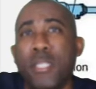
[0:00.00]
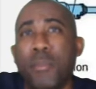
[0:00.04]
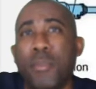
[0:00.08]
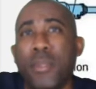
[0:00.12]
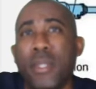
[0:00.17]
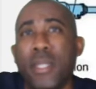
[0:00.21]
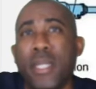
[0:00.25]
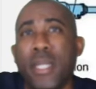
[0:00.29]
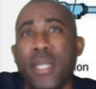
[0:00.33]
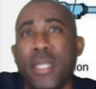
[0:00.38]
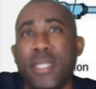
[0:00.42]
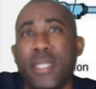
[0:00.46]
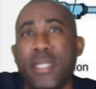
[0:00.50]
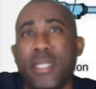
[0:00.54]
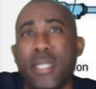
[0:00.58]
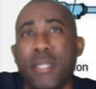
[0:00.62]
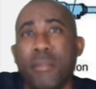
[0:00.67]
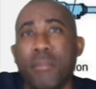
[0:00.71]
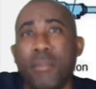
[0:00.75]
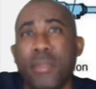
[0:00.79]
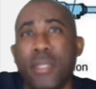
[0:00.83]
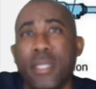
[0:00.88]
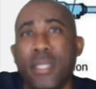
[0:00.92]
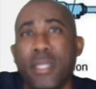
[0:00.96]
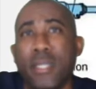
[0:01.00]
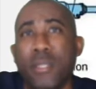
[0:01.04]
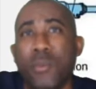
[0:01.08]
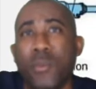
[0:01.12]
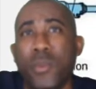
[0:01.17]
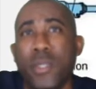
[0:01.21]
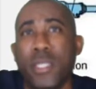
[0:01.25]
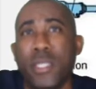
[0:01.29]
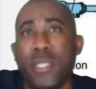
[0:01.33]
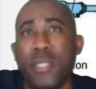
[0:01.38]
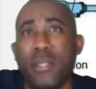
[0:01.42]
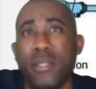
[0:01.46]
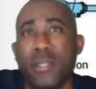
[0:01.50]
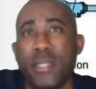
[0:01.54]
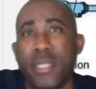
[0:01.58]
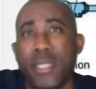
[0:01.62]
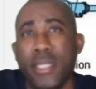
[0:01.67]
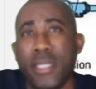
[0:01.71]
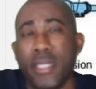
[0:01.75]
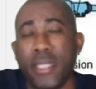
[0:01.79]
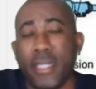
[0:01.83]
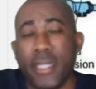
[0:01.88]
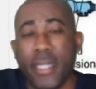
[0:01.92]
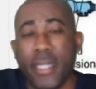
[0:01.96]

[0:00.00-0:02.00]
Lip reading: spring assembly, which you're seeing